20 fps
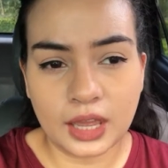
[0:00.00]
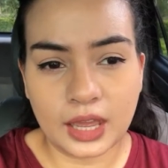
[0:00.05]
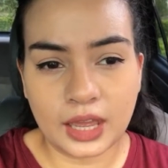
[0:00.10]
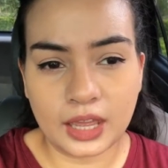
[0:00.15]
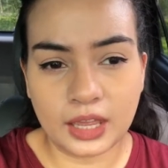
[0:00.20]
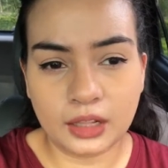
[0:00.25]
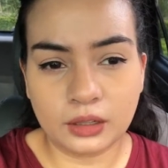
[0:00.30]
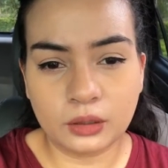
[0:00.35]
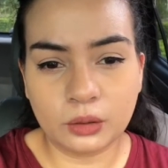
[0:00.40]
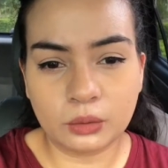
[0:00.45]

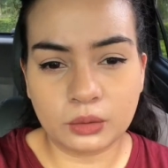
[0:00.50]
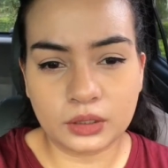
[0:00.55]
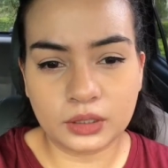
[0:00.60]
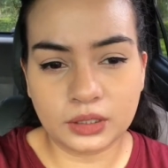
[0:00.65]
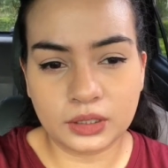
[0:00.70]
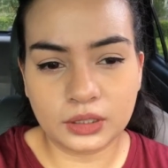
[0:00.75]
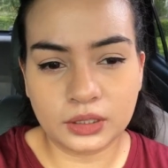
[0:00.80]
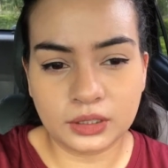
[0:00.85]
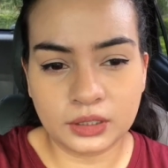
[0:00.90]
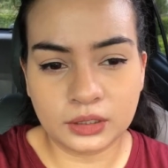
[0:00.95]
a
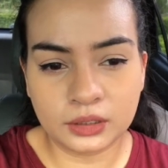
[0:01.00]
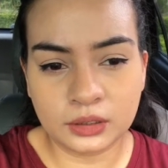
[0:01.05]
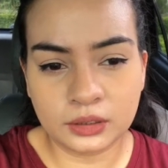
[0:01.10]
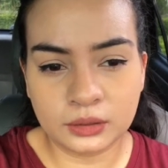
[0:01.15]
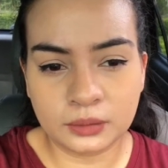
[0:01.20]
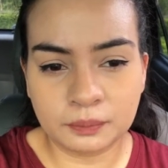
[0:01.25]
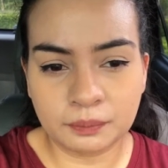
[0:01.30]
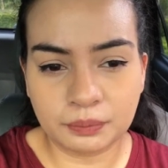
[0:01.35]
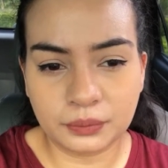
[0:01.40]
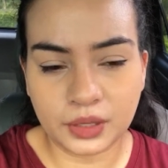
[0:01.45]

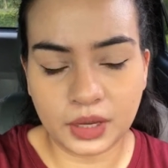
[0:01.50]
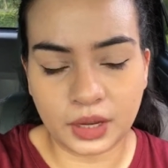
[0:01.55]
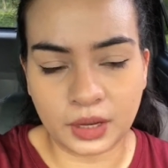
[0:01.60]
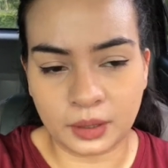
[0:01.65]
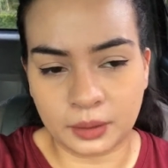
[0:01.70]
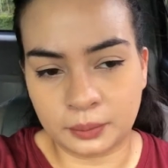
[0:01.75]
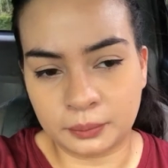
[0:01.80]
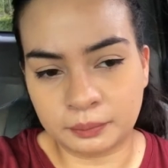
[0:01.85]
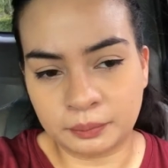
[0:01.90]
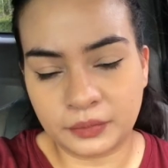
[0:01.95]
local
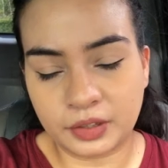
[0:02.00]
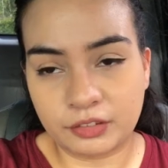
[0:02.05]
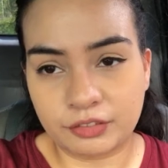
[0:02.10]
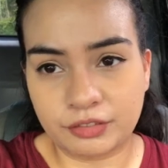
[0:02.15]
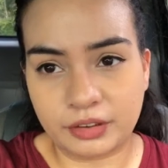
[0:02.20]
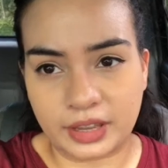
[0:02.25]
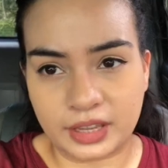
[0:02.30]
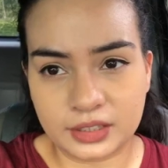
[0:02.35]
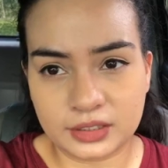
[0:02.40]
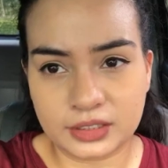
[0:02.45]
um,
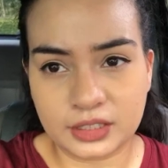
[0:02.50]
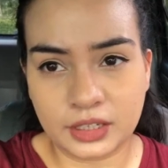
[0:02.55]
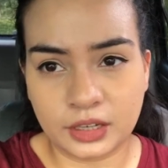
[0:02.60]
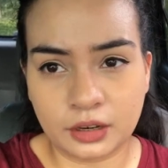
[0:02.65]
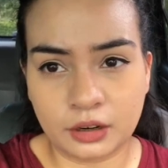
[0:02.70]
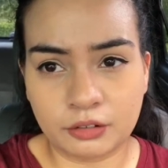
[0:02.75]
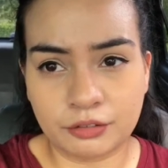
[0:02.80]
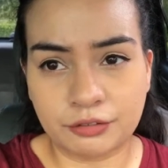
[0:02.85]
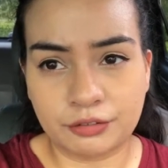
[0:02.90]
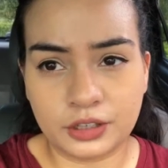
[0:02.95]
event
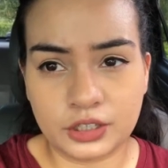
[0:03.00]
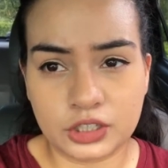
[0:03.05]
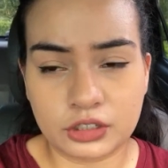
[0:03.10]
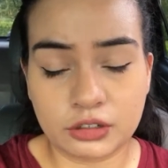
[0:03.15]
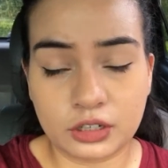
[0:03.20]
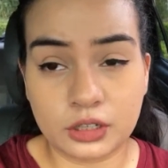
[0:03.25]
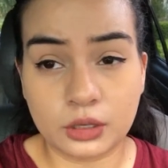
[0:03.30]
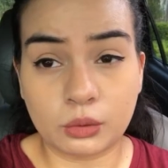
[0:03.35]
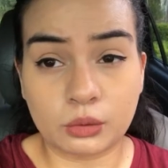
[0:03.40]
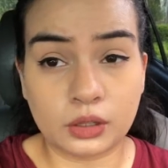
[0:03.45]
here
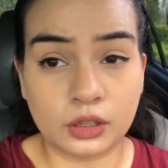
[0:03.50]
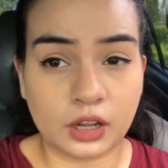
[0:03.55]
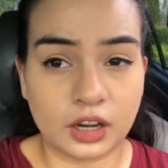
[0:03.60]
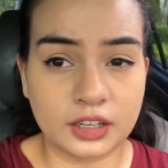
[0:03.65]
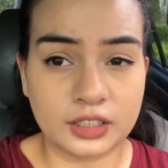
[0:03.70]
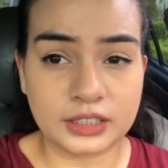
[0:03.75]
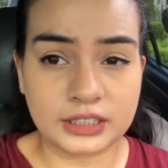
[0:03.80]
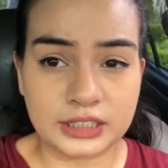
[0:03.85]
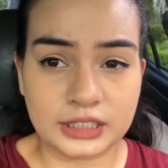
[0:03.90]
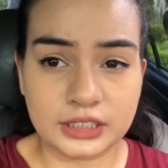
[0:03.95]
featuring local
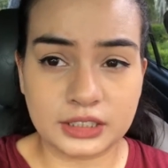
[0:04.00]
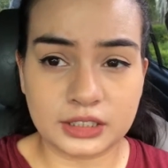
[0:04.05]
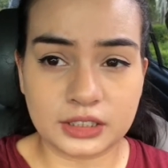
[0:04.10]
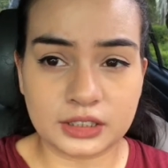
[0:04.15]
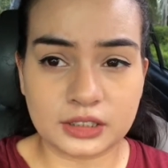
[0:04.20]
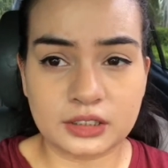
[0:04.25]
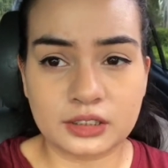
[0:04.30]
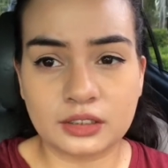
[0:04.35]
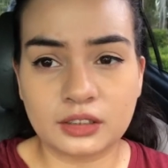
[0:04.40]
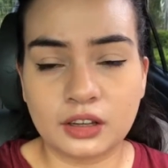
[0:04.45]

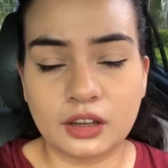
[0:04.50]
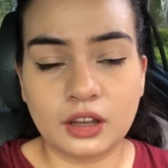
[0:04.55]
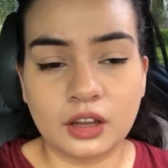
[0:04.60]
artists